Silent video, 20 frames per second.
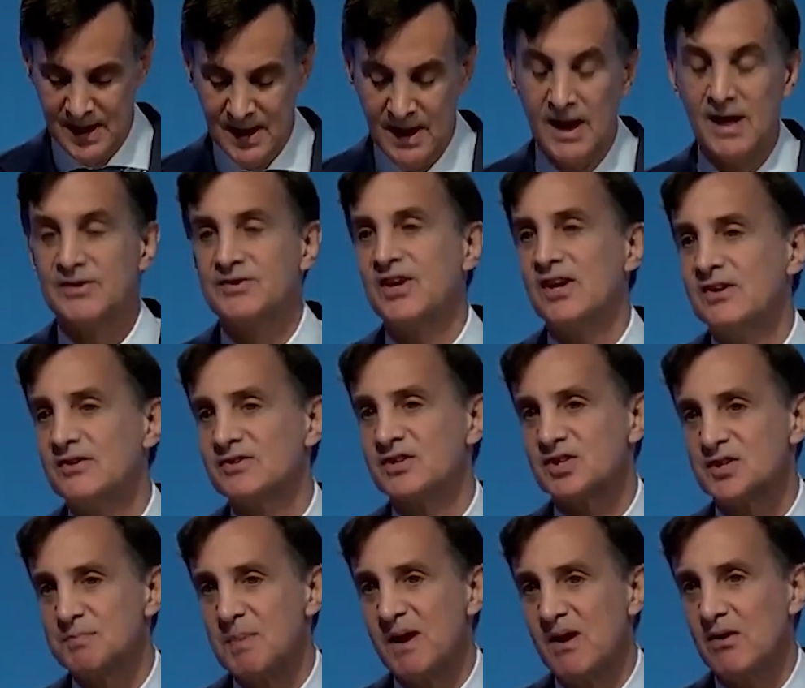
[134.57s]
A set of
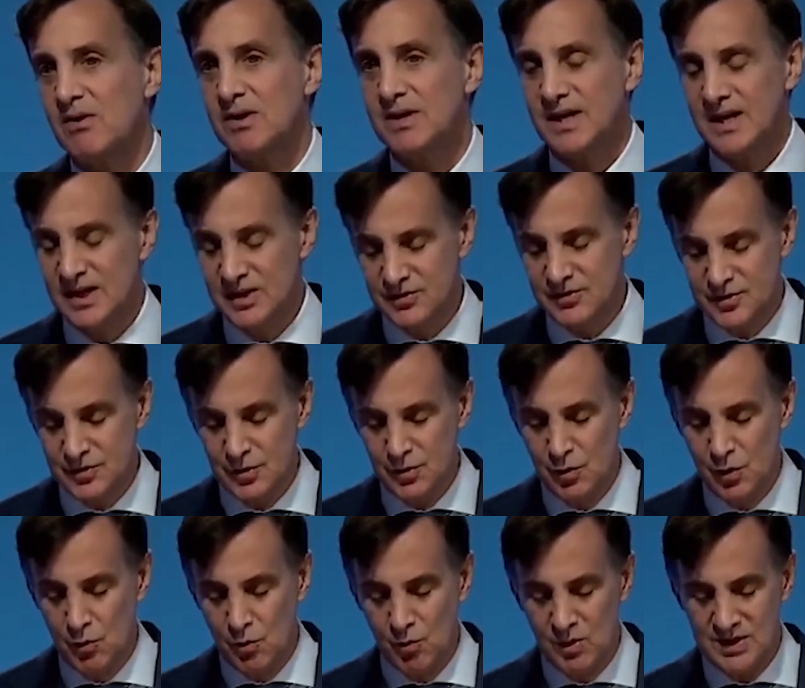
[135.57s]
disparities
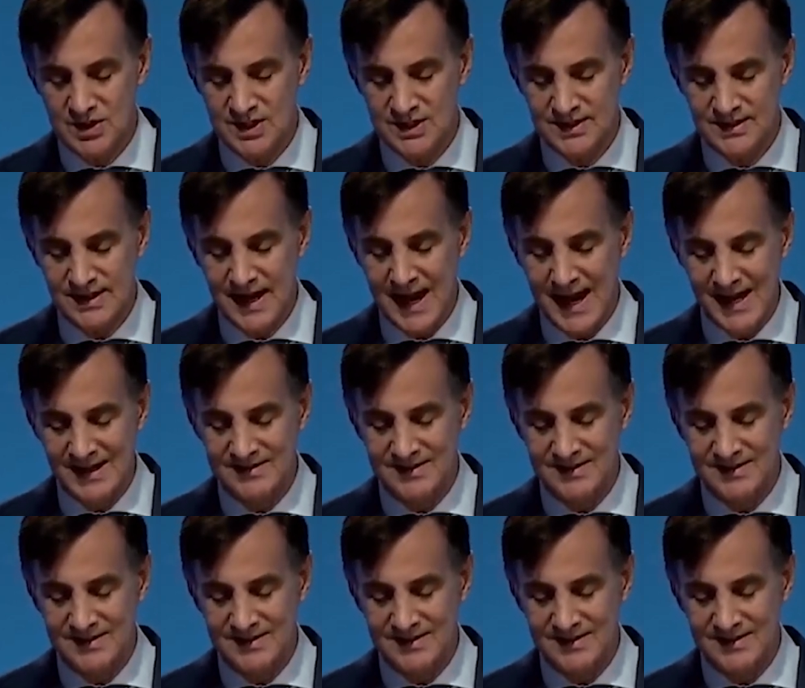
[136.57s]
which has had